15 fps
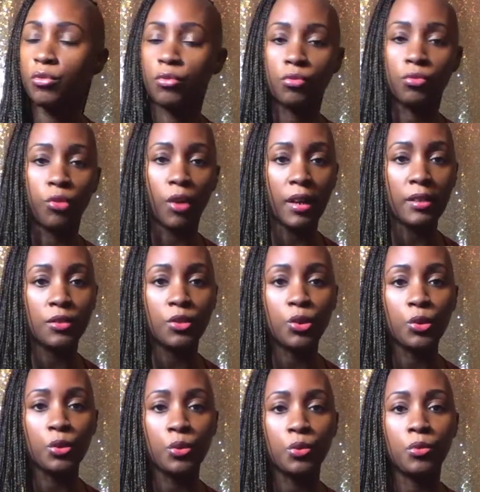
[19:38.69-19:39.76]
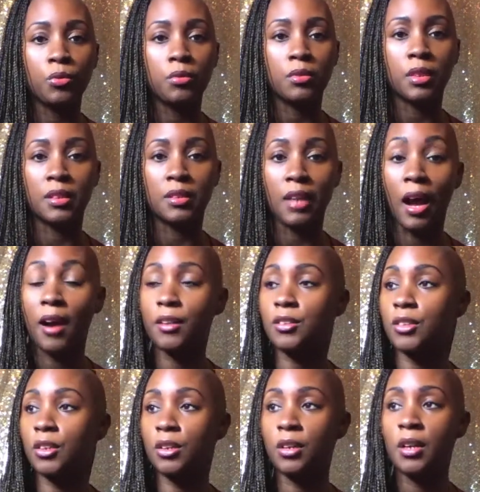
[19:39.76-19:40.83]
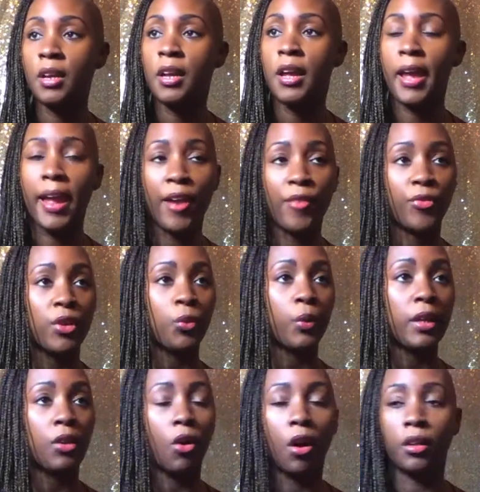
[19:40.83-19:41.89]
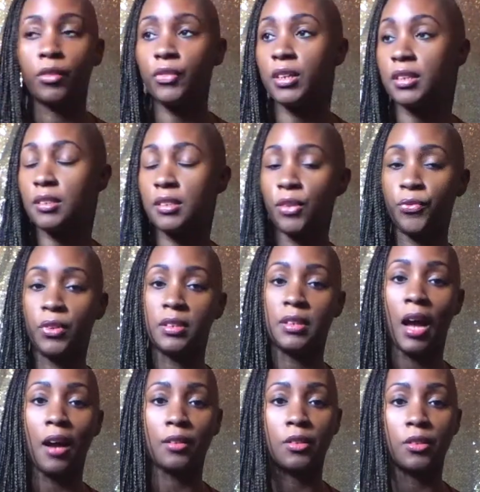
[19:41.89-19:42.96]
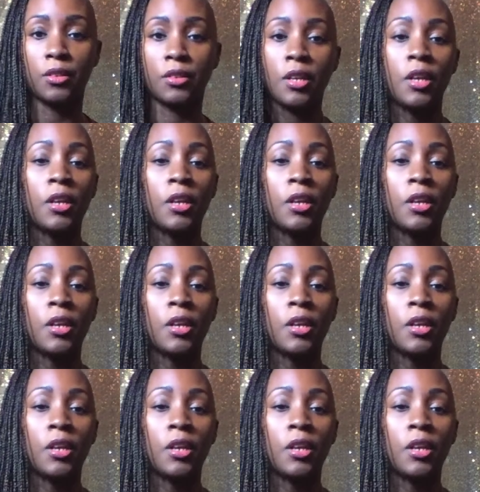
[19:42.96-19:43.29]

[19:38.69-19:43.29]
run to the doctor every week, all of these different doctors.